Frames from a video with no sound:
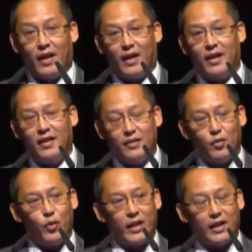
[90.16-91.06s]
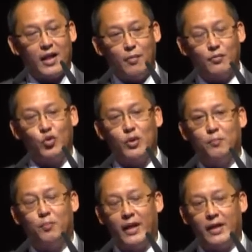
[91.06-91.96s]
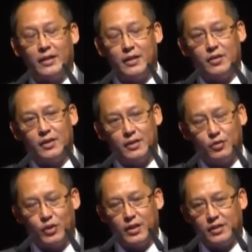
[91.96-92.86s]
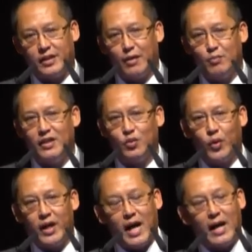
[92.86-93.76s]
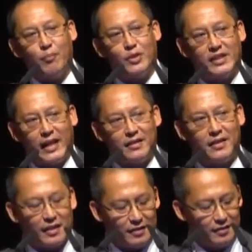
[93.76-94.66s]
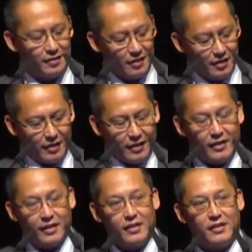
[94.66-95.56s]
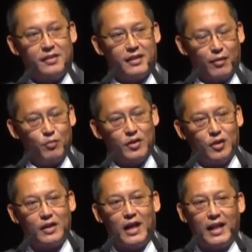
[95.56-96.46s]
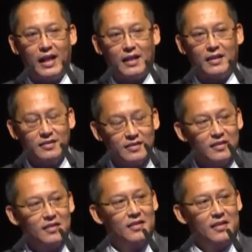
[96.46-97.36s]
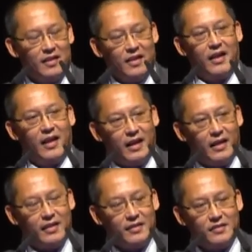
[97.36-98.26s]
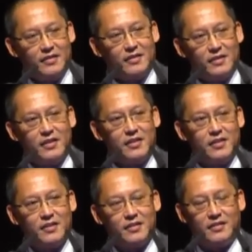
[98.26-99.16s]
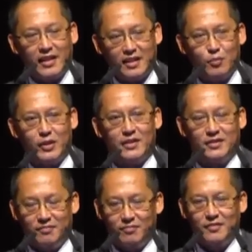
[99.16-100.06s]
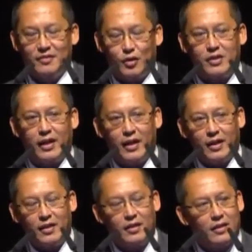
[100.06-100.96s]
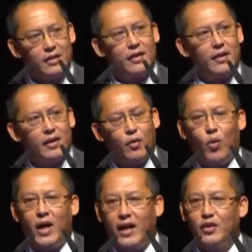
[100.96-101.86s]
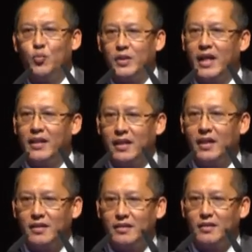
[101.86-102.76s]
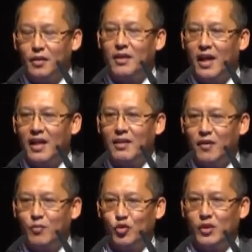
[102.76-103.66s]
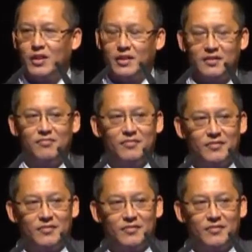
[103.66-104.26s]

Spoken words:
And when it comes to the segment where I'm presenting the segment on halal, and this gentleman was saying, why are you presenting on halal pharmaceutical?